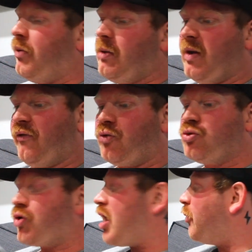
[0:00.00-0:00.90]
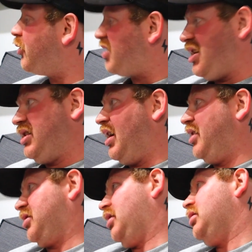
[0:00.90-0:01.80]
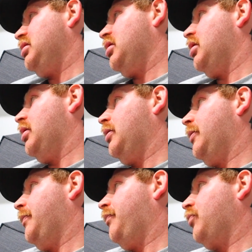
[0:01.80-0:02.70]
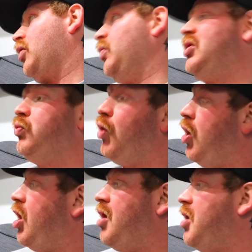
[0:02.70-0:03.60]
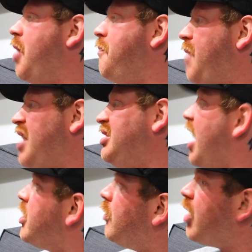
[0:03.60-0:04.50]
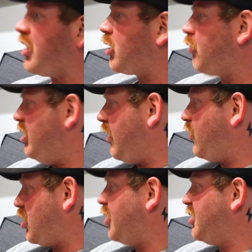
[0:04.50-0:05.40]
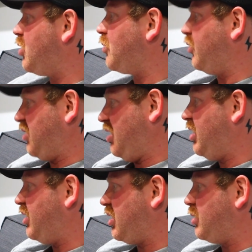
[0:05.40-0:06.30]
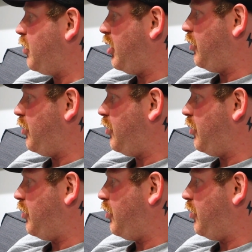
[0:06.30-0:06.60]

We went from Dragon Ball Z Tazos, which were amazing. And there were like 3 different types of Dragon Ball Z Tazos, by the